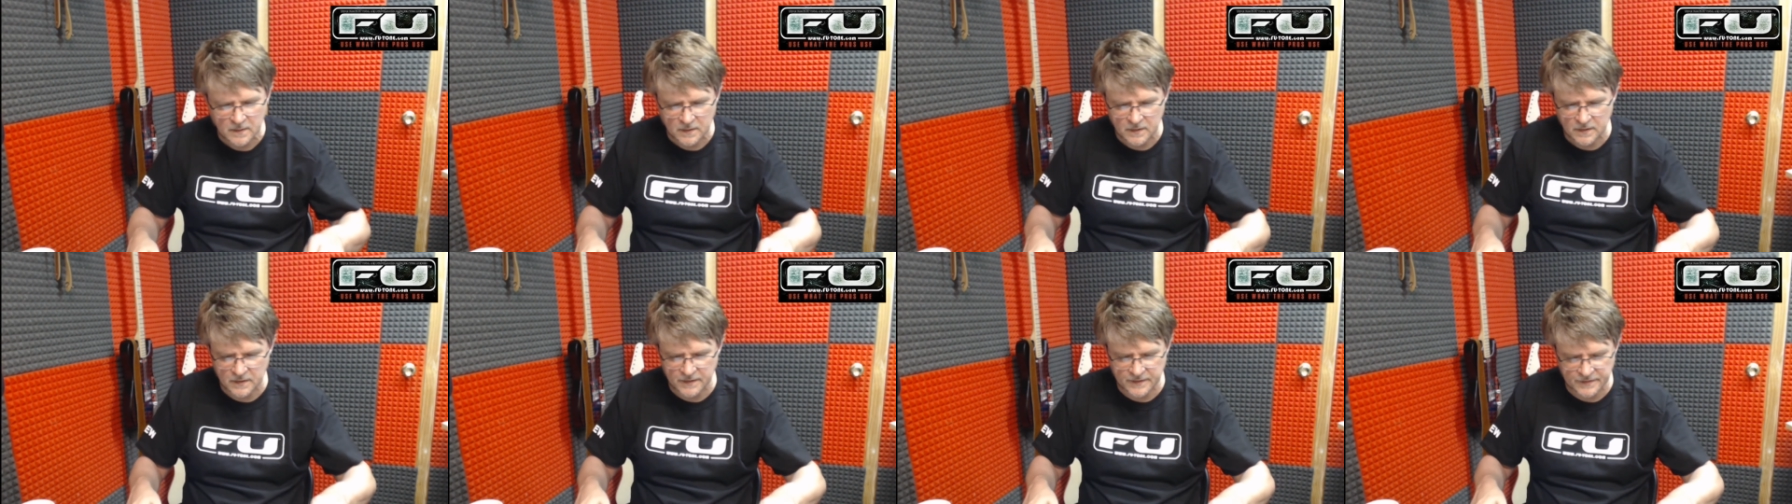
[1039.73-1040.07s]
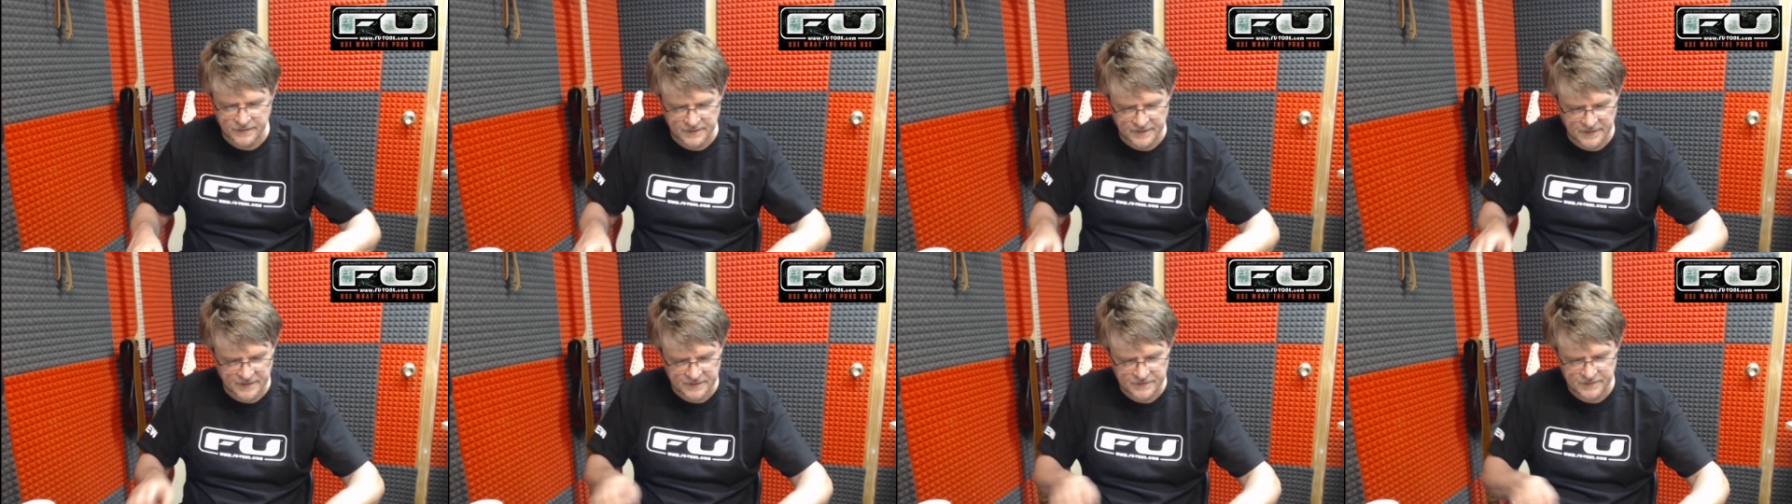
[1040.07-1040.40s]
Alright,
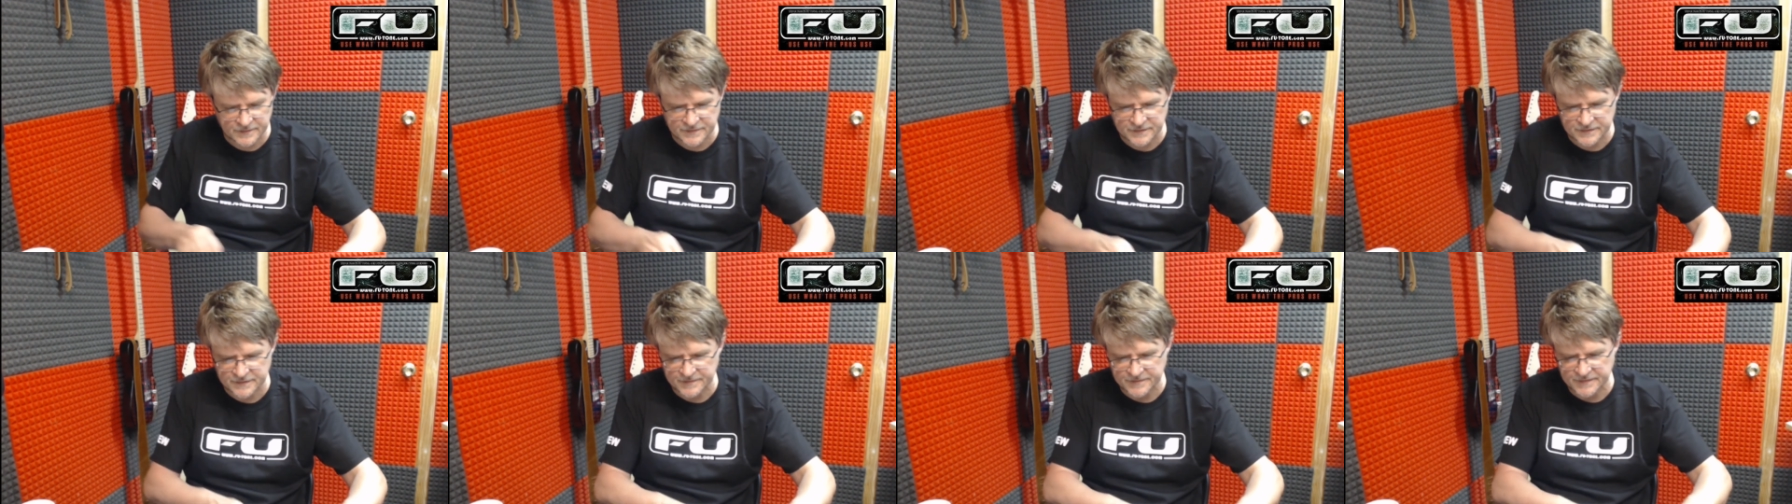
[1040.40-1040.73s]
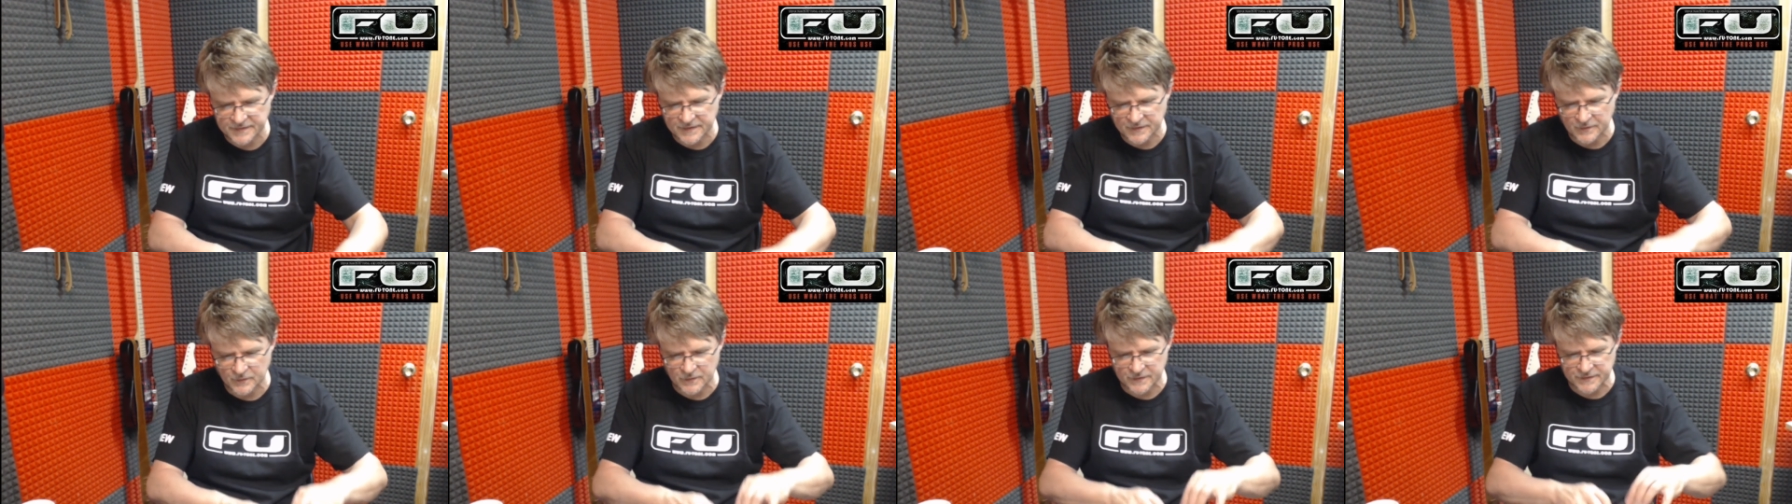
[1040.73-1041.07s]
the next one's going to
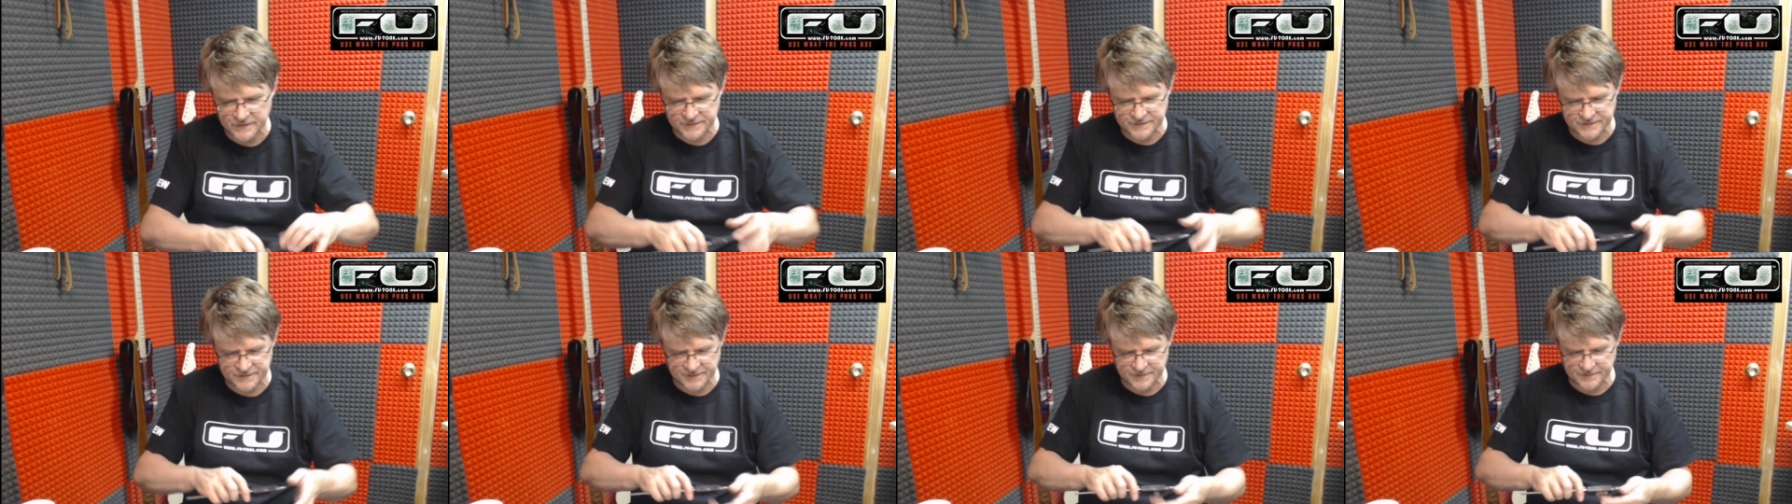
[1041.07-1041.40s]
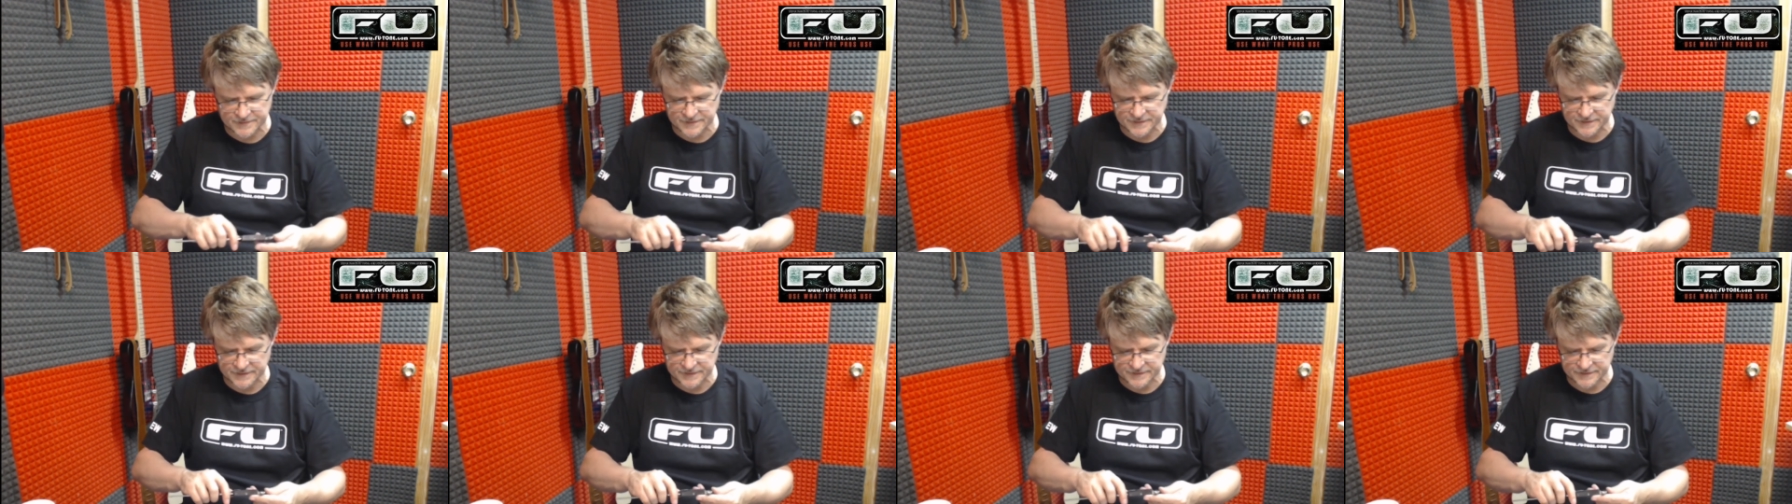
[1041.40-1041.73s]
be at
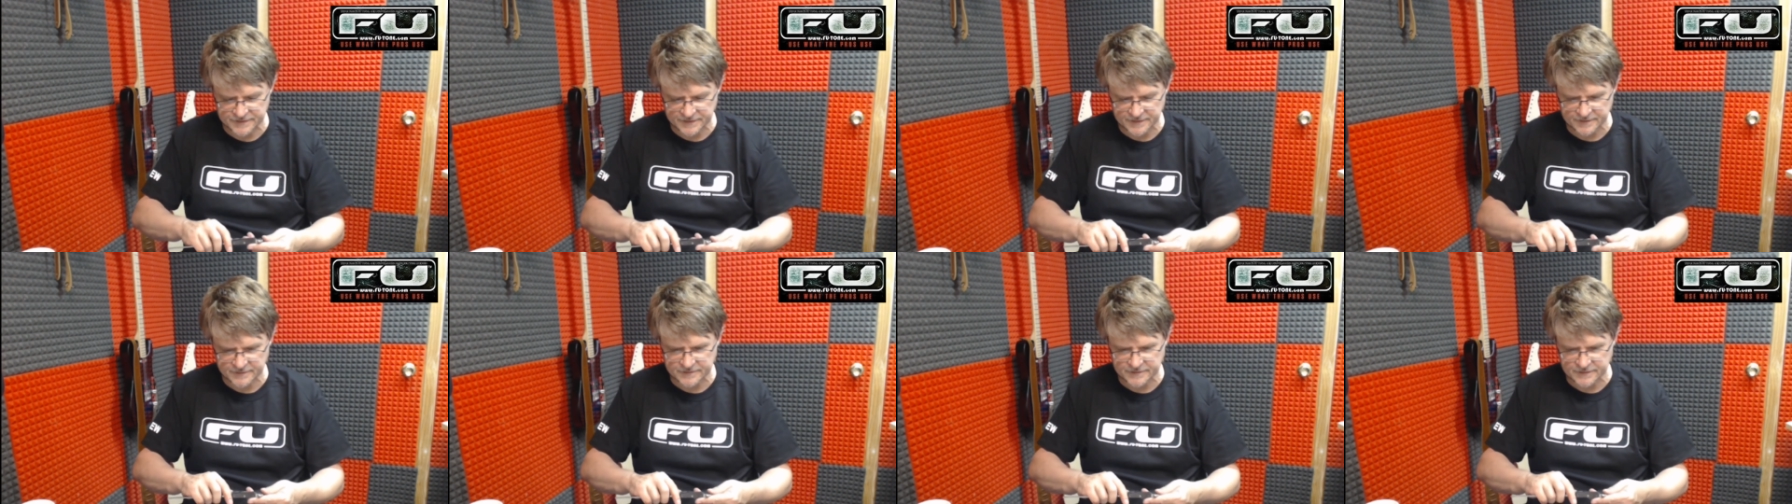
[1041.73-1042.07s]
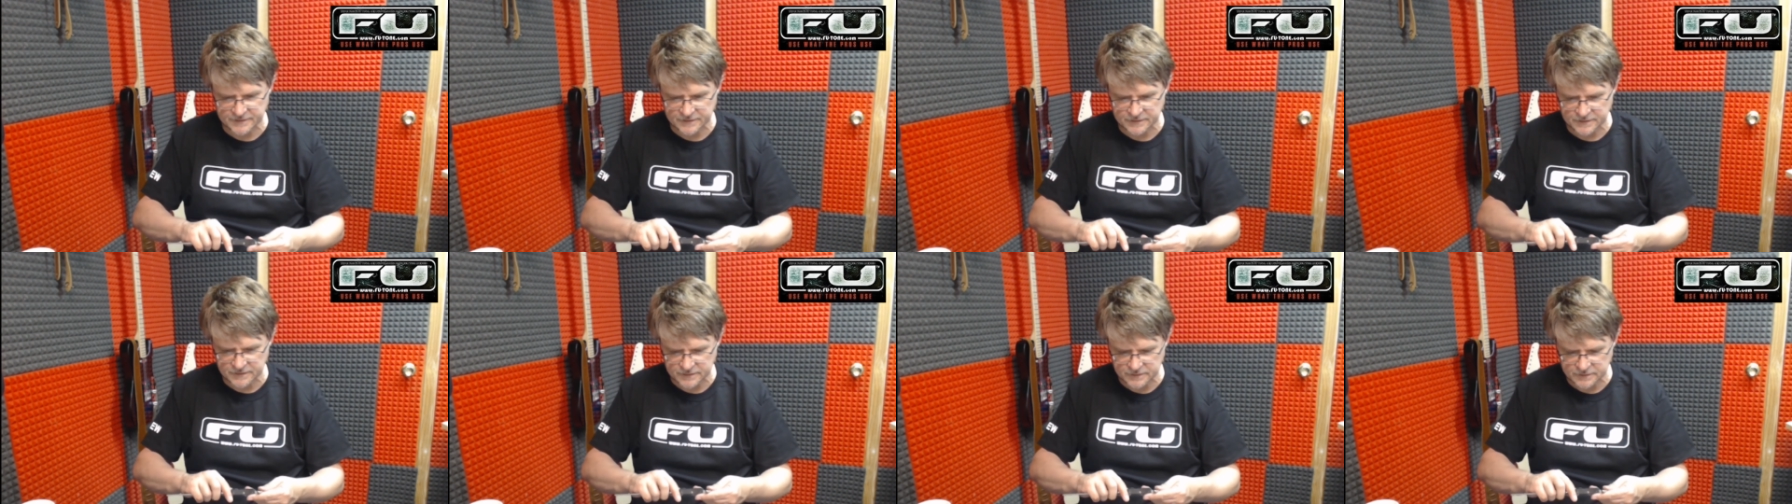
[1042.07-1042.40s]

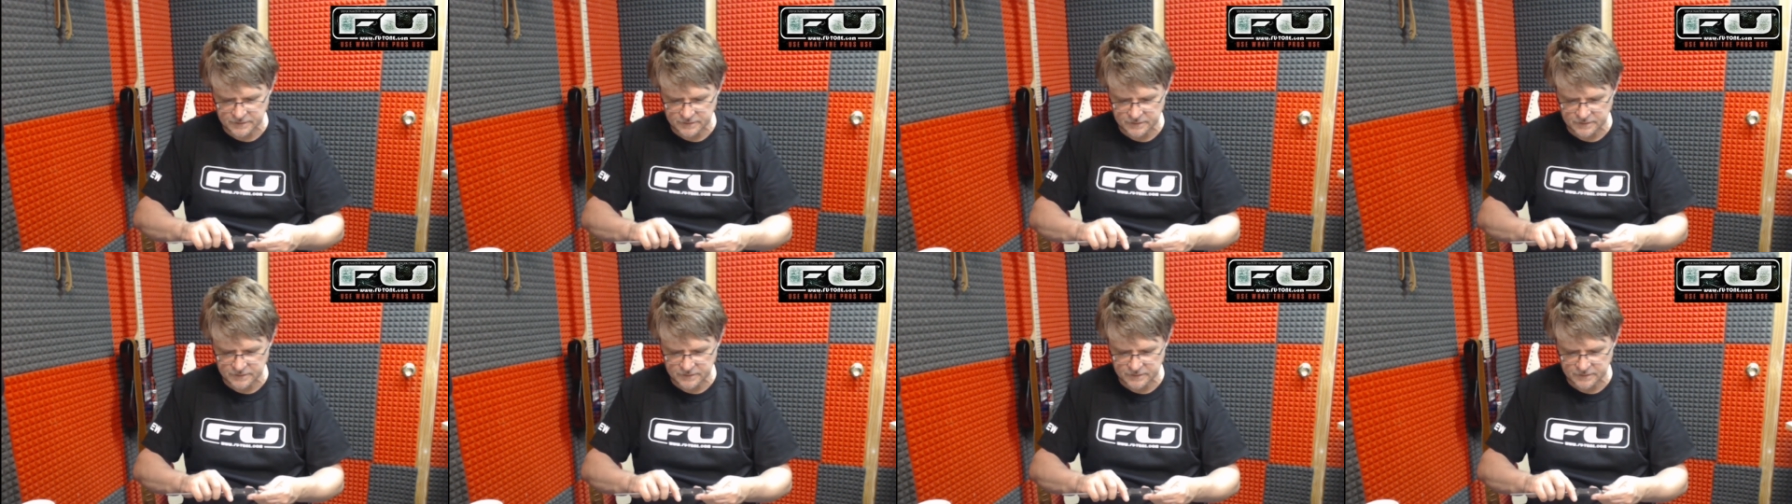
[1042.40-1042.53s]
177.